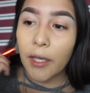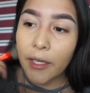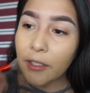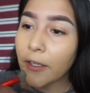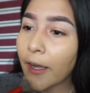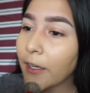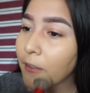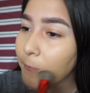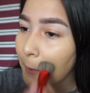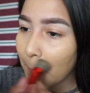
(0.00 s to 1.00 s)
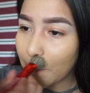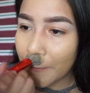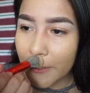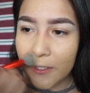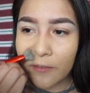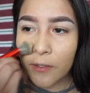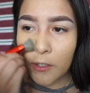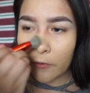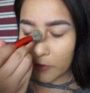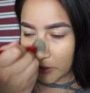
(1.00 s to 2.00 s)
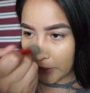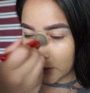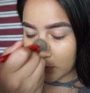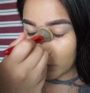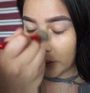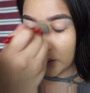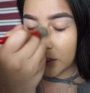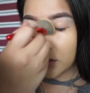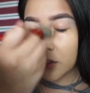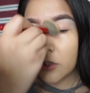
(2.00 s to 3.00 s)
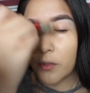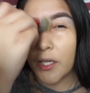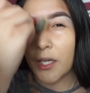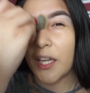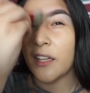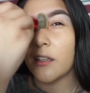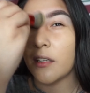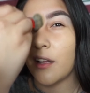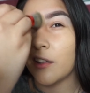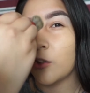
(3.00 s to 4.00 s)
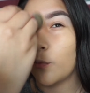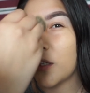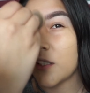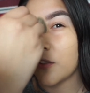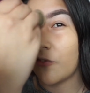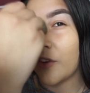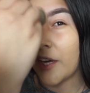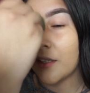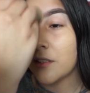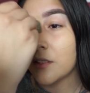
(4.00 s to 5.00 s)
And it kind of is giving off a nice radiance to it and a luminous effect.